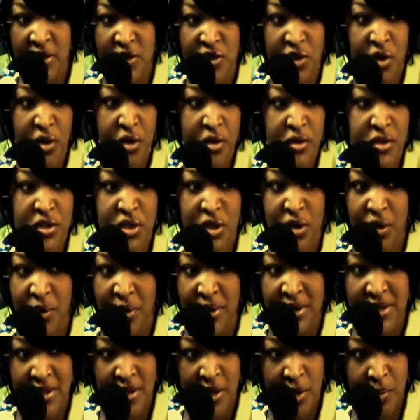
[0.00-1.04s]
in church, you're
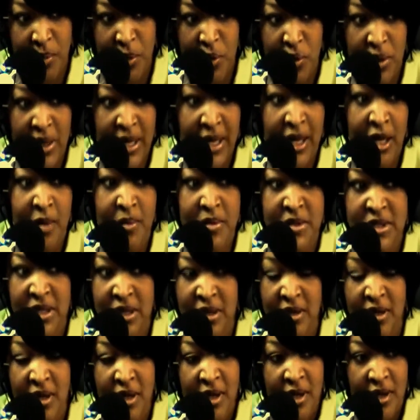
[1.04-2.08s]
going to your boot camps,
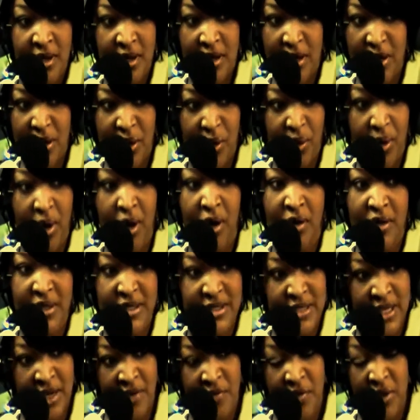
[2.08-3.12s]
and all
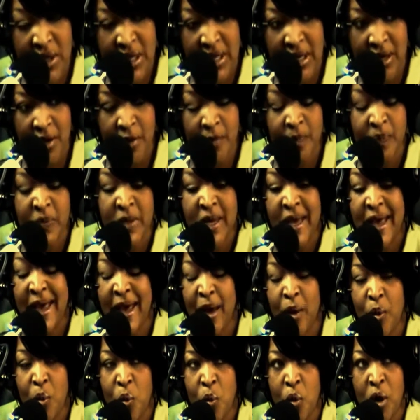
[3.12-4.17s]
this every year.
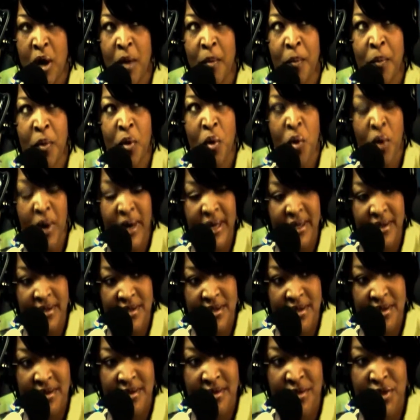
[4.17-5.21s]
At what
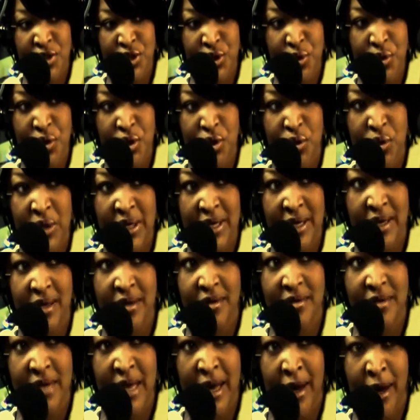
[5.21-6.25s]
point do you
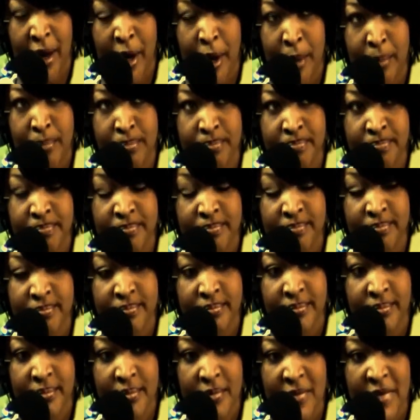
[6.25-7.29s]
get
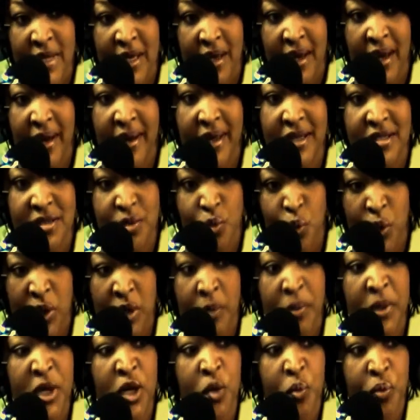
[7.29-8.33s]
I guess when
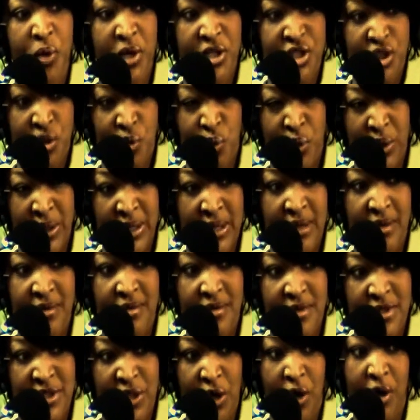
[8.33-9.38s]
the peer pressure really
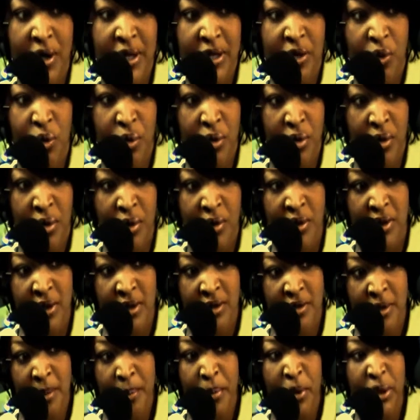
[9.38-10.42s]
started, or
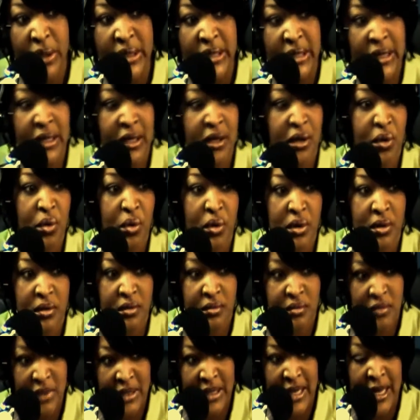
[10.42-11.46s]
the bullying
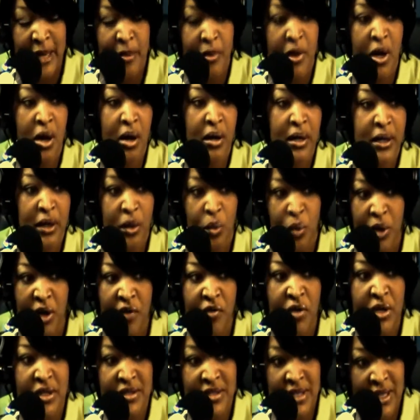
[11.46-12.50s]
or the name calling or
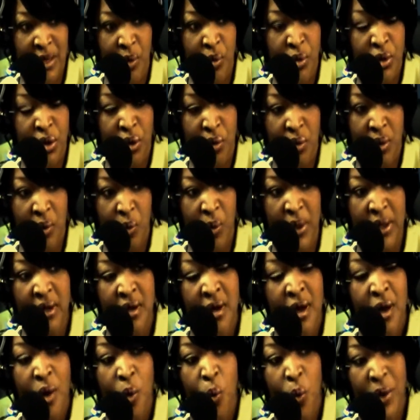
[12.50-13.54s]
whatever it is that they were doing,
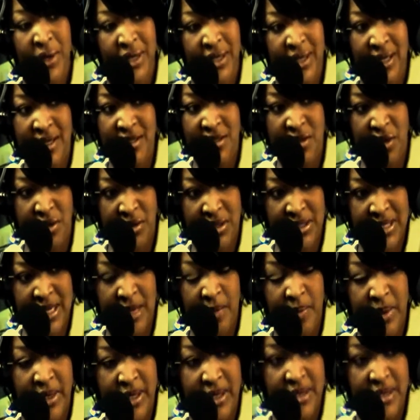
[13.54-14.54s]
when did that start to take